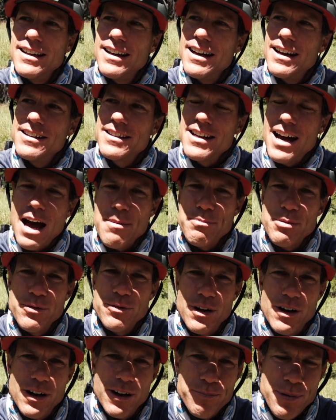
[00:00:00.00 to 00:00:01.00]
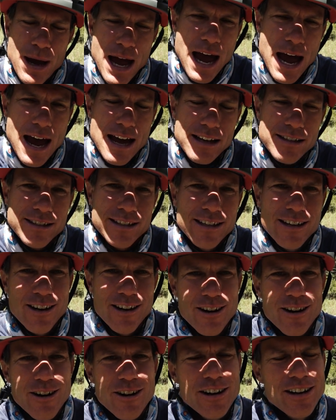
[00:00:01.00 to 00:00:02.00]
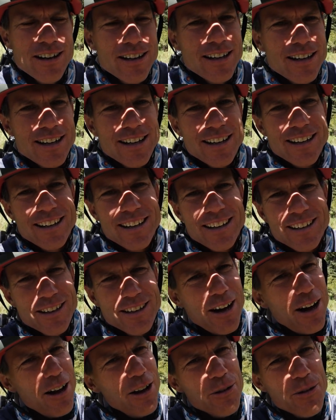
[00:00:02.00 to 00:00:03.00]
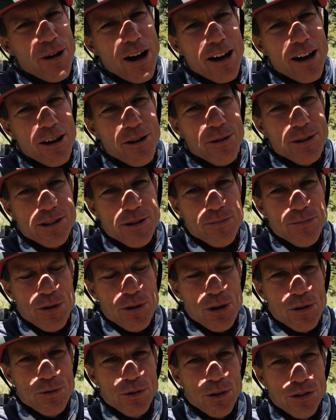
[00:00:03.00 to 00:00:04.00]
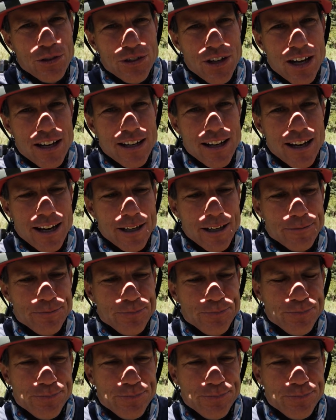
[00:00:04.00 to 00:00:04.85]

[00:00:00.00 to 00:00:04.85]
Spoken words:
on top of a pass here in Colorado. It's a beautiful Sunday,